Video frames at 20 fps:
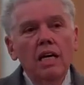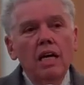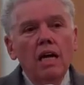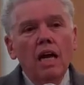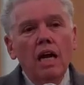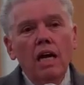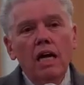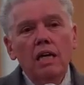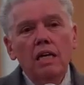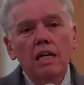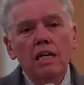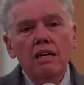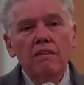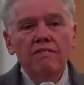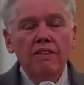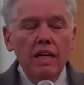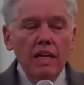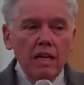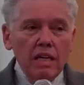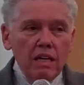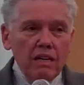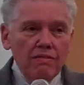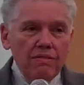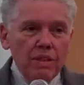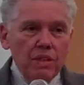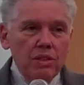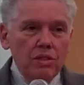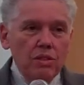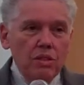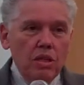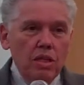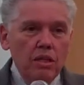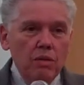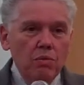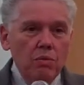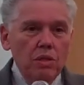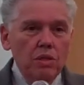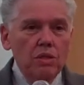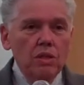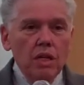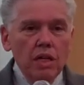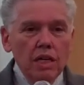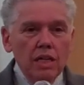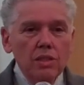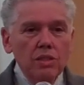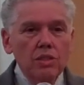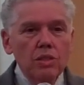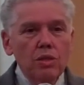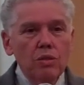And if any of us thought it was us